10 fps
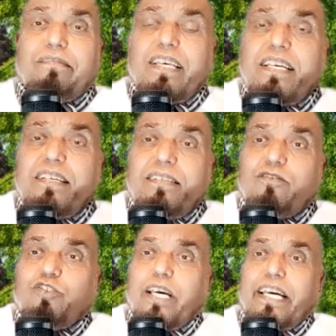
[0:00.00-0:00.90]

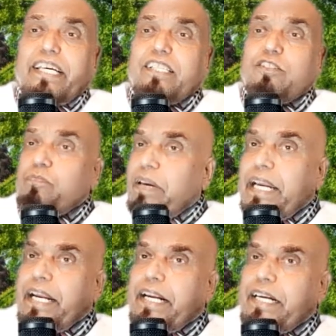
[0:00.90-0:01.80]
these chairs
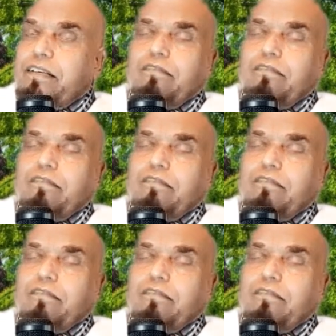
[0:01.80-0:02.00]
made?